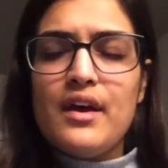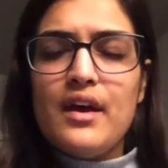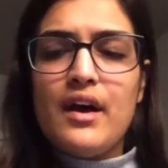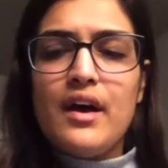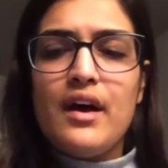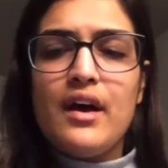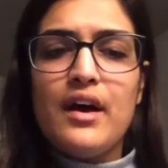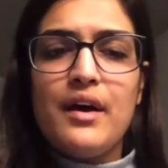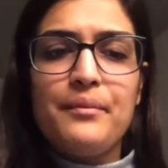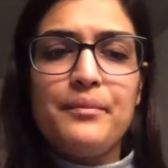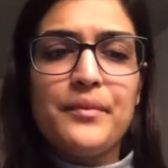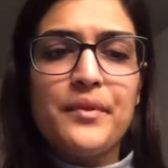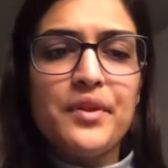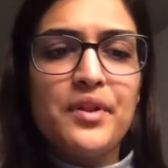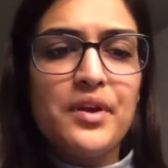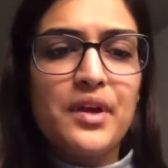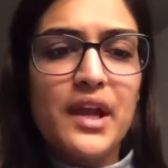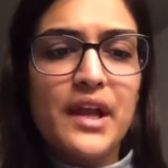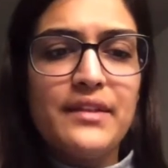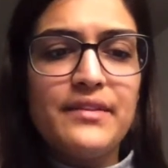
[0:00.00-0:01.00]

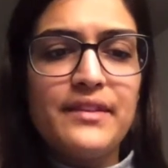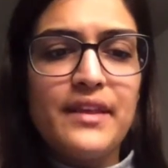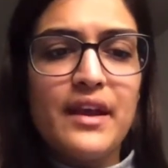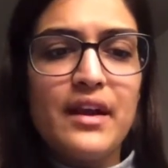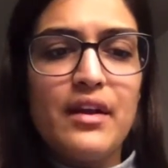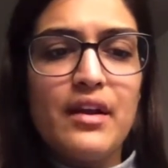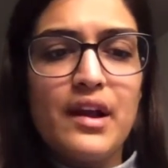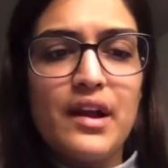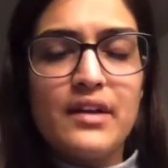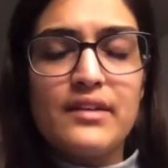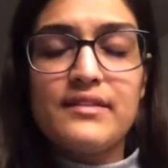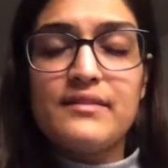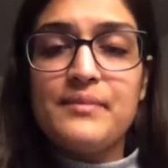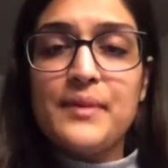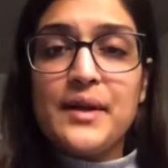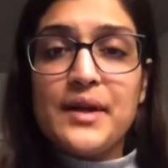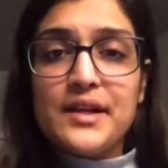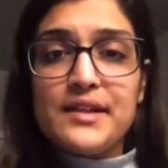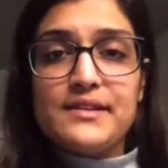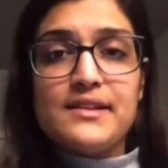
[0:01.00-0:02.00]
look at their
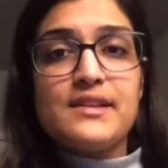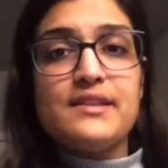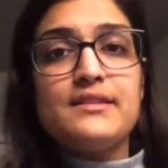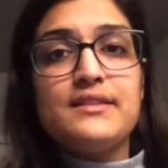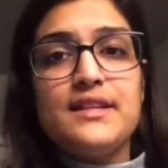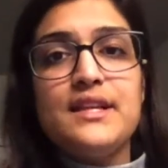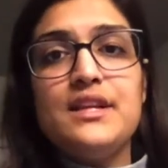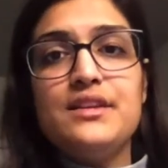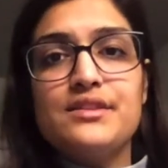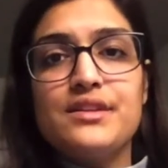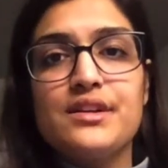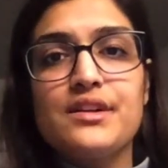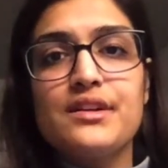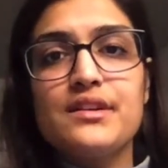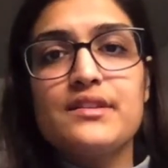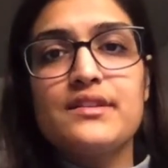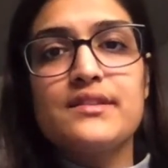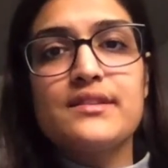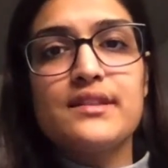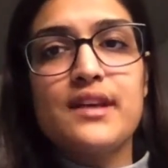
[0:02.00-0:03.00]
experience as
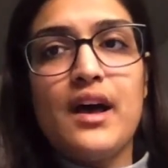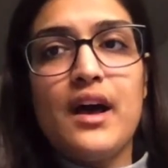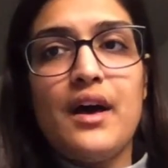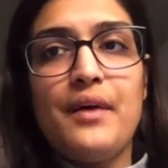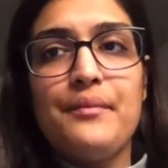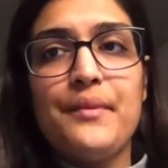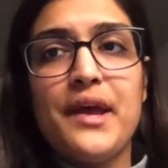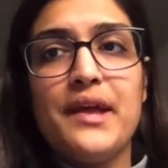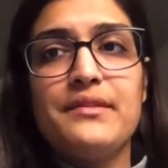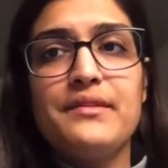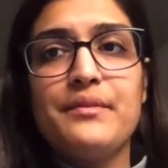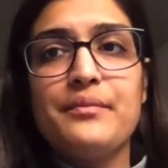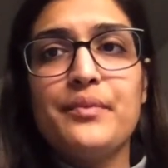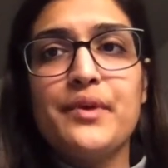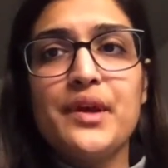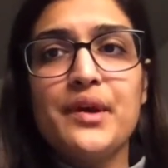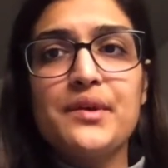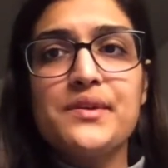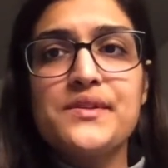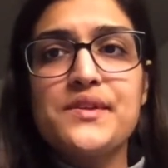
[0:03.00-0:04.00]
teachers, and then
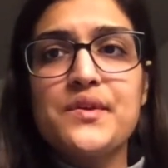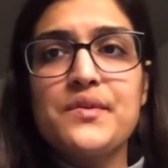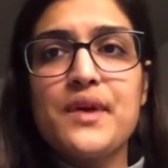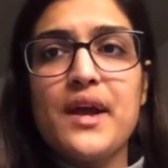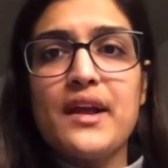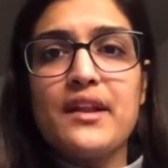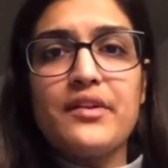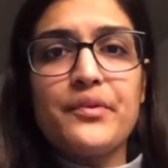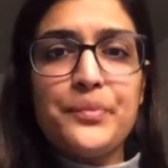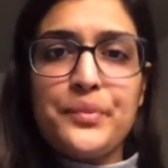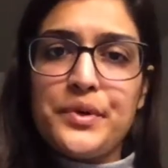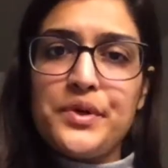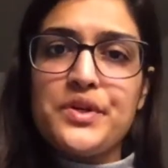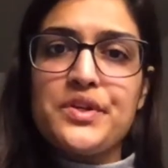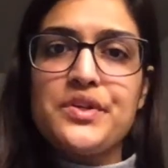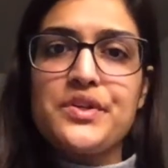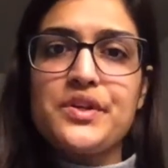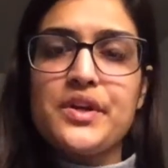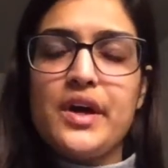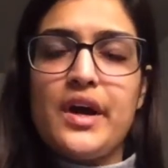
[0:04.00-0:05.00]
we also kind of
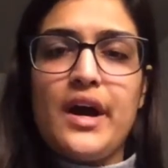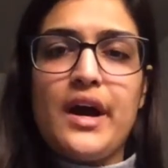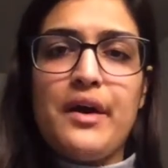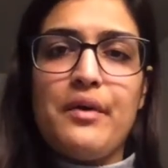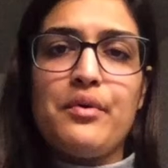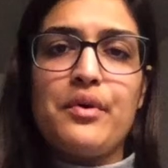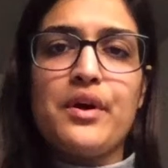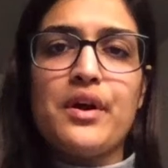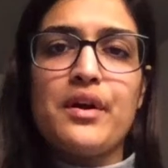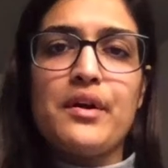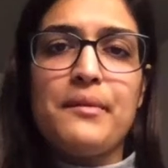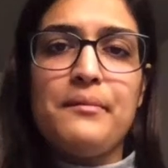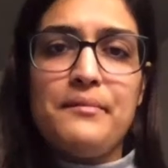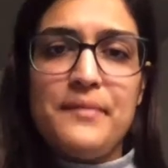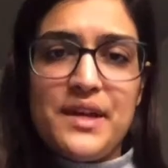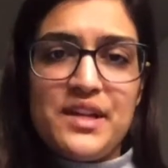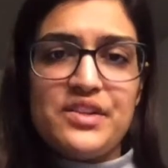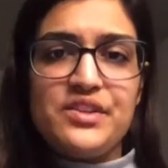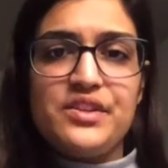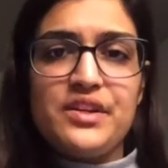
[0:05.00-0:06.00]
push our
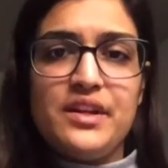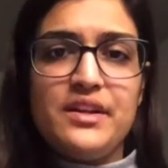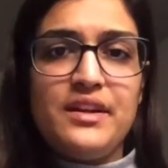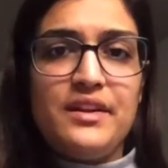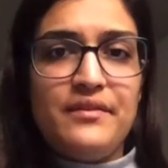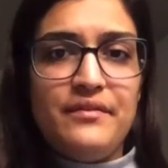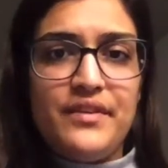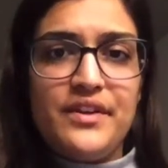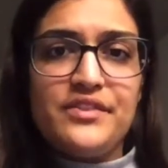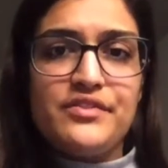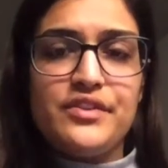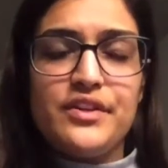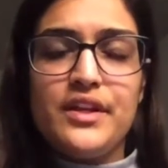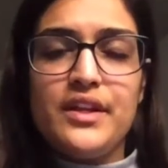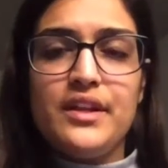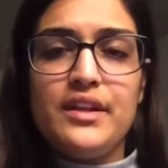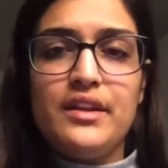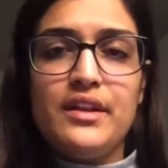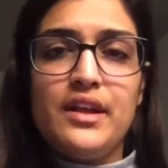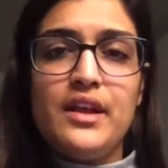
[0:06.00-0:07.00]
mission and
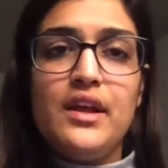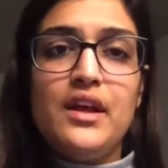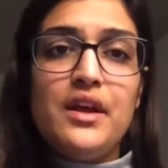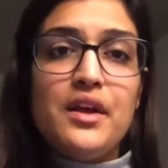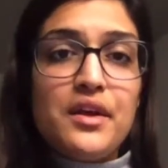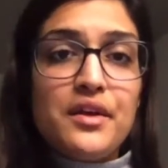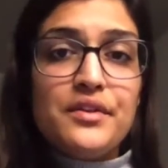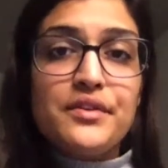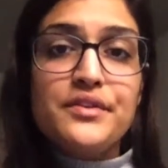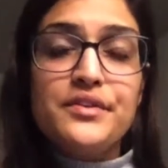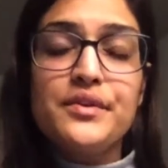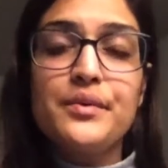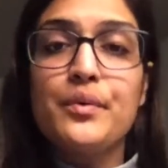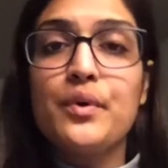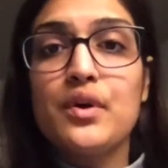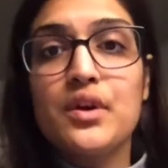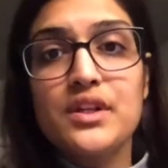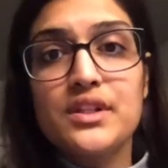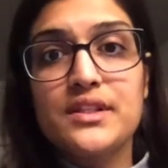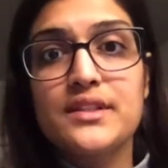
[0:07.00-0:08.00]
vision
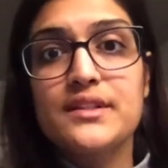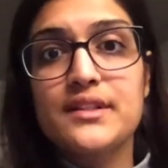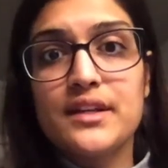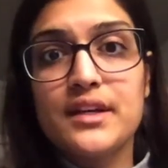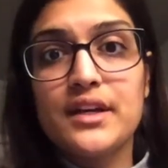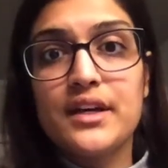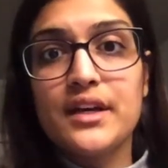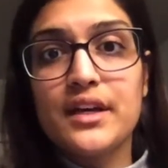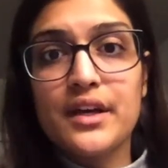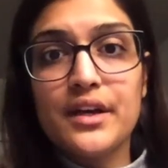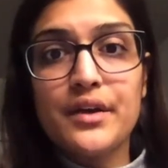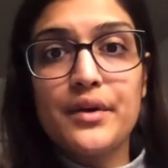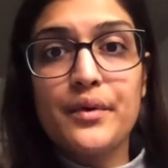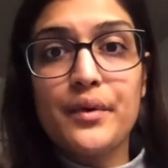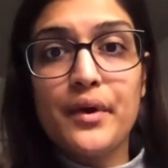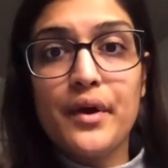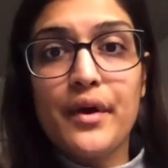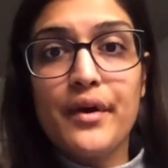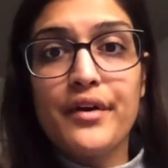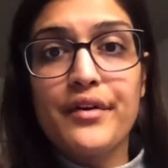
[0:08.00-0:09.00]
towards the
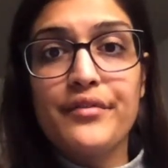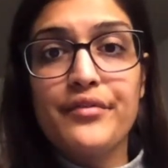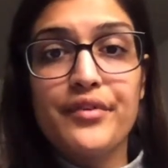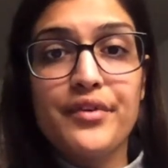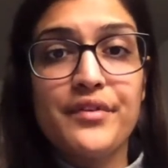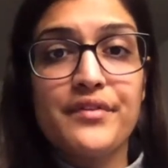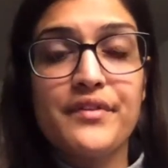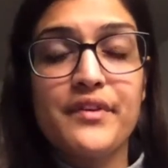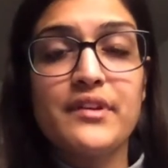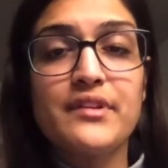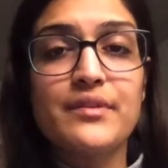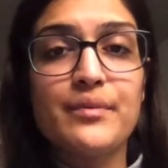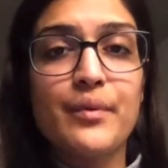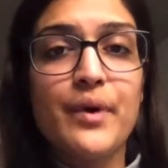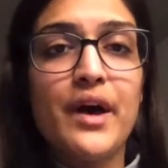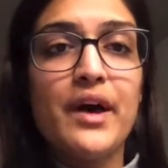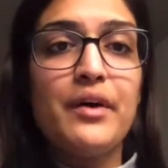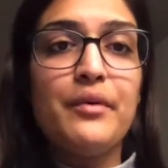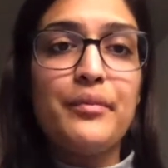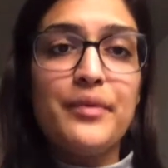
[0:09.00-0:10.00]
choreographers as
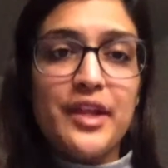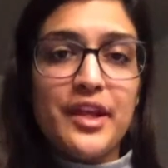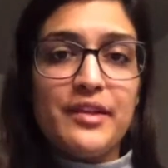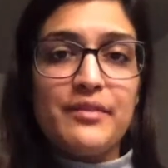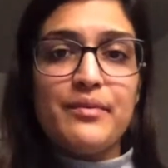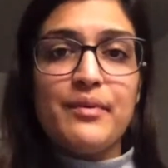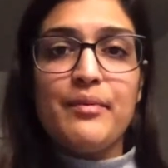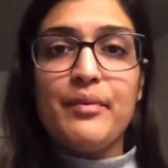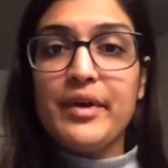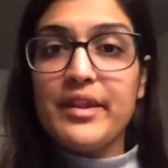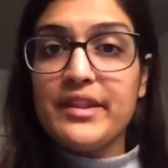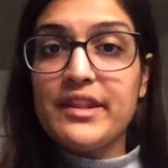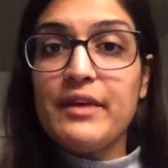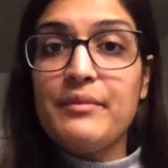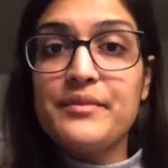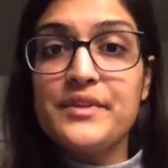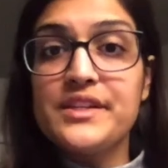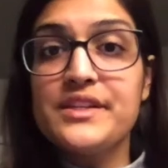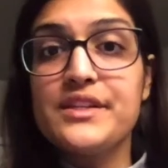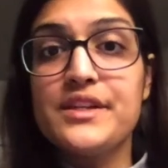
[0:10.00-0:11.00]
well, because we want
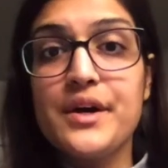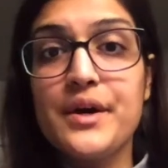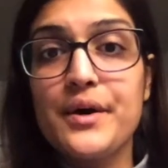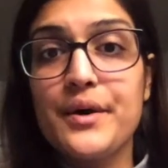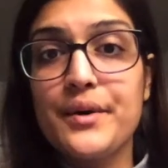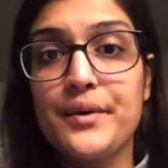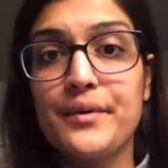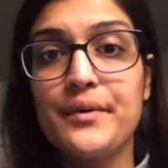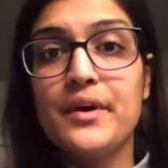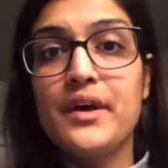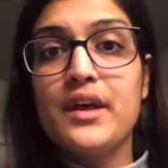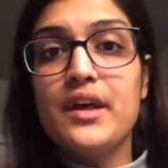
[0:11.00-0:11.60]
them to know